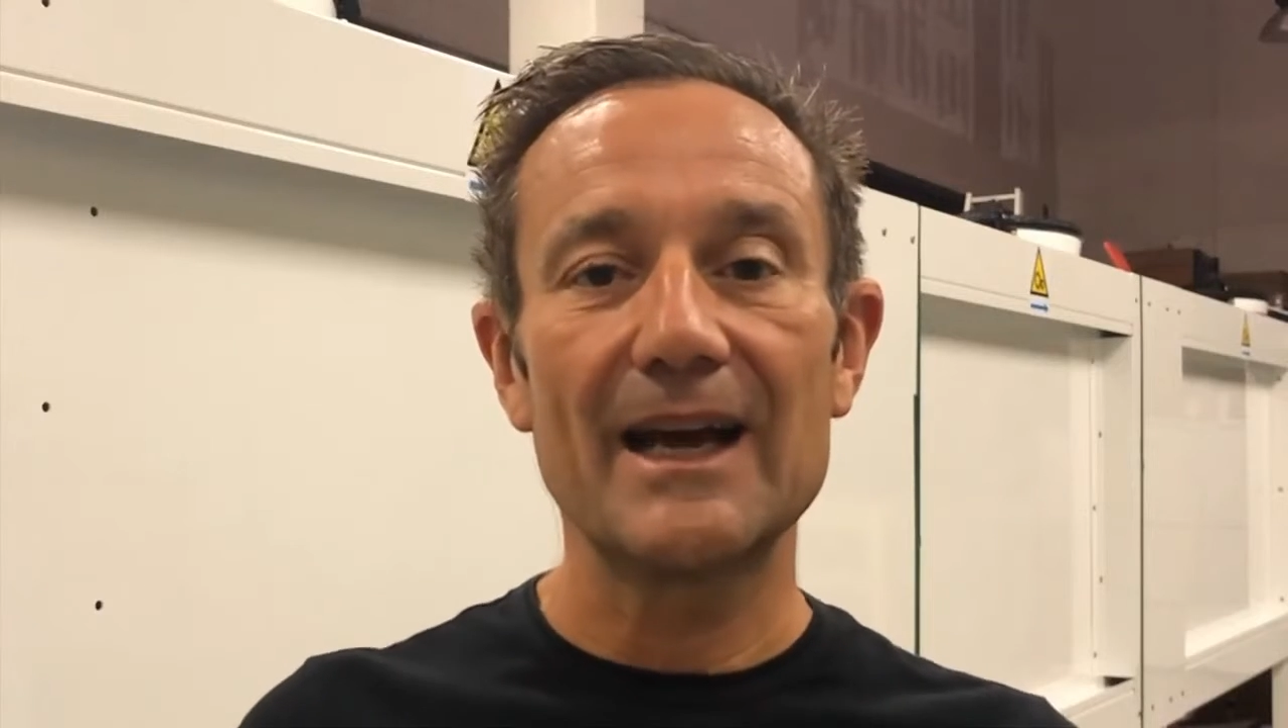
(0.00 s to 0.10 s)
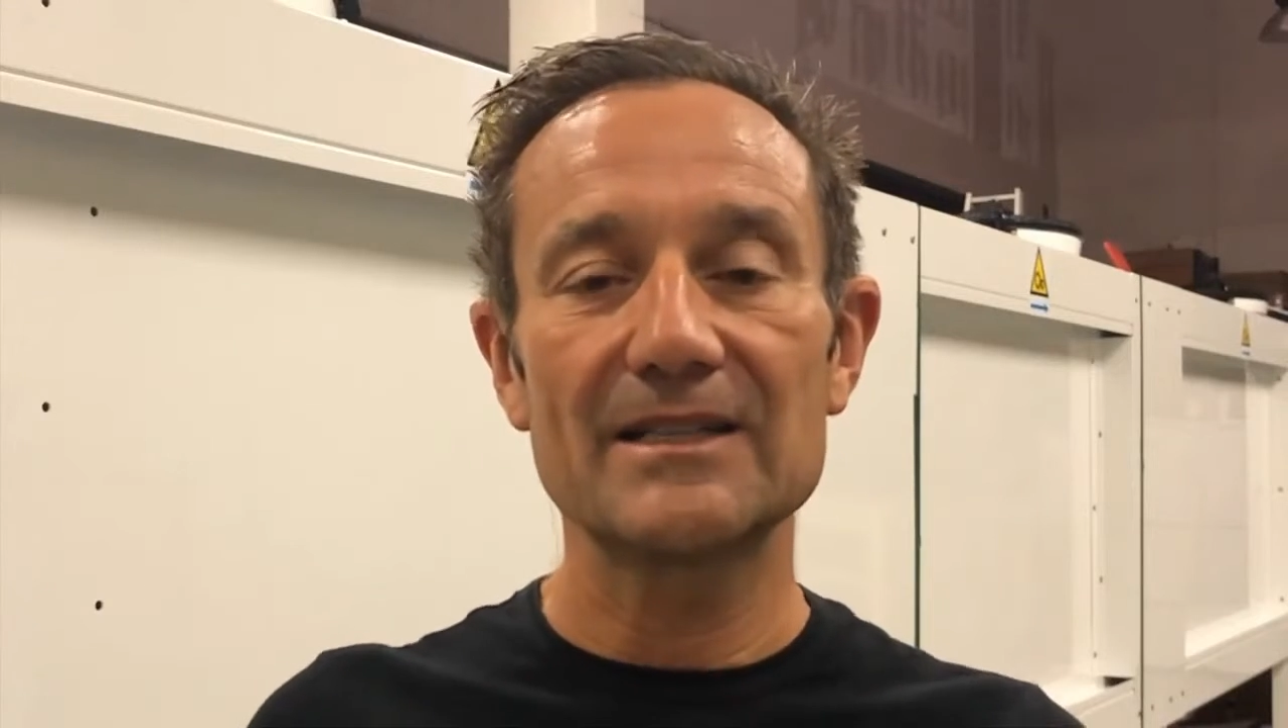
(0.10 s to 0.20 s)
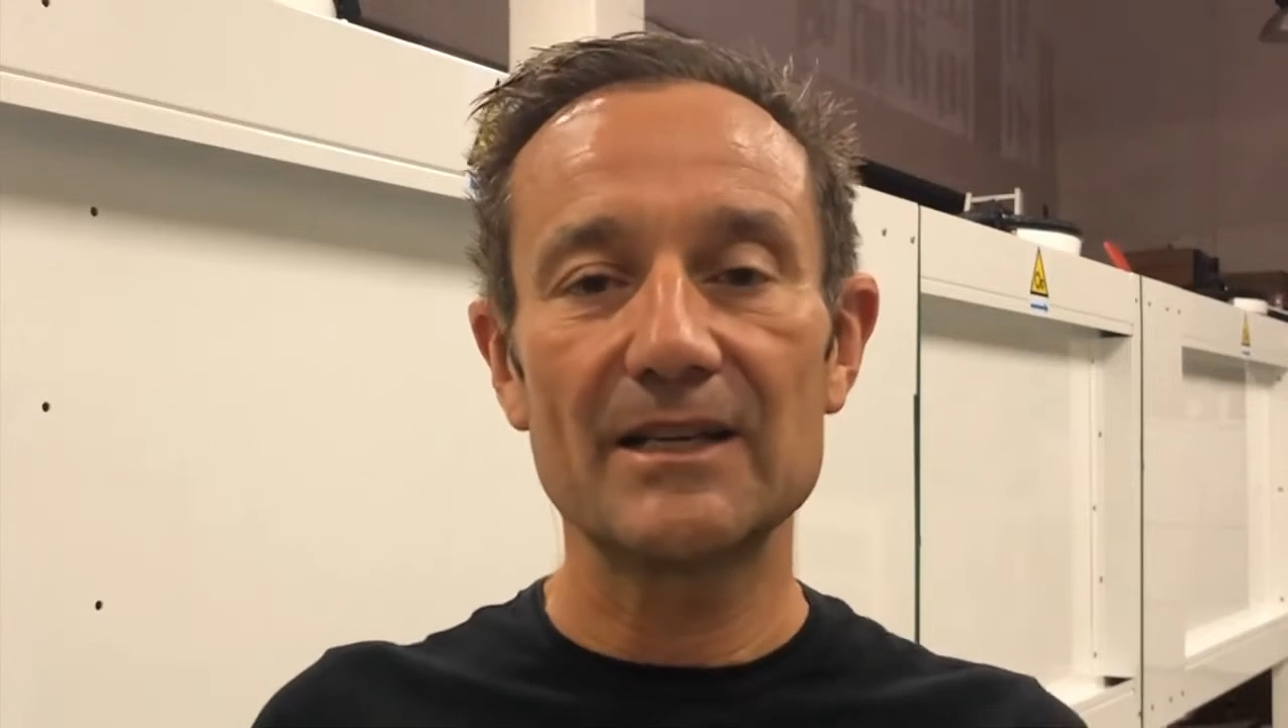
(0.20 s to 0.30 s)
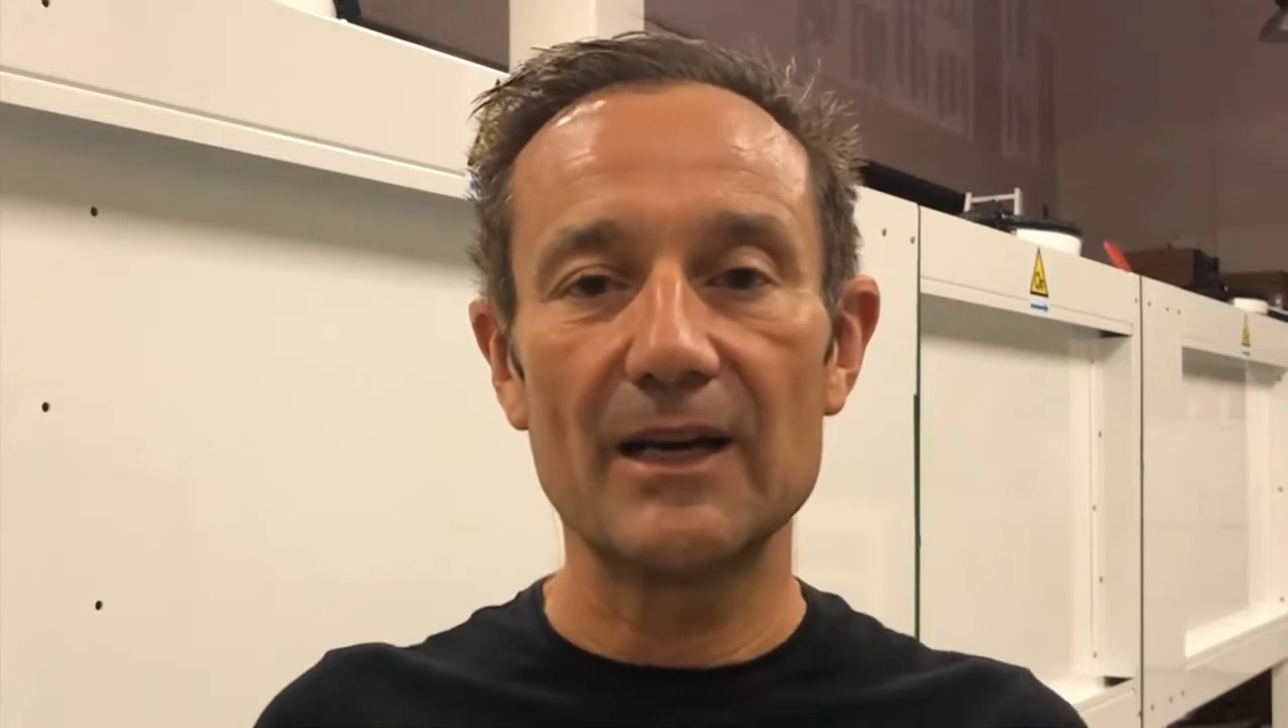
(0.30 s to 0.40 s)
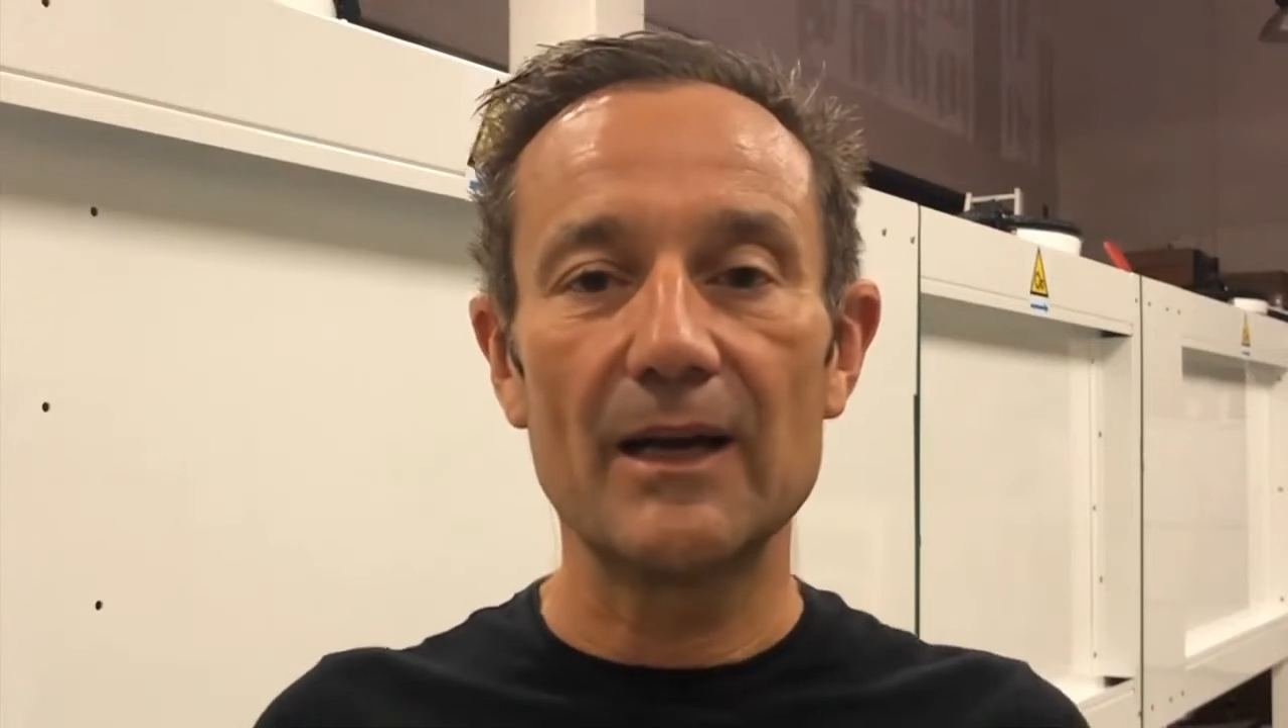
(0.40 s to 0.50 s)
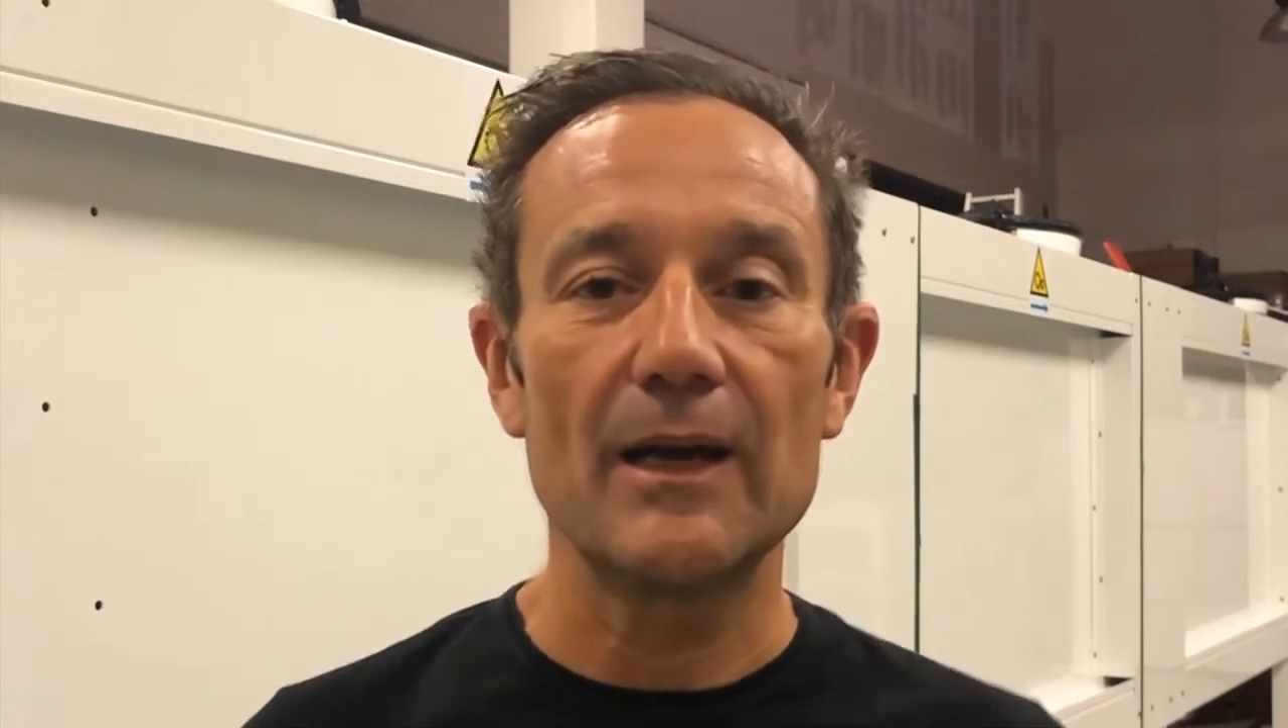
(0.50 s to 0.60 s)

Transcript: has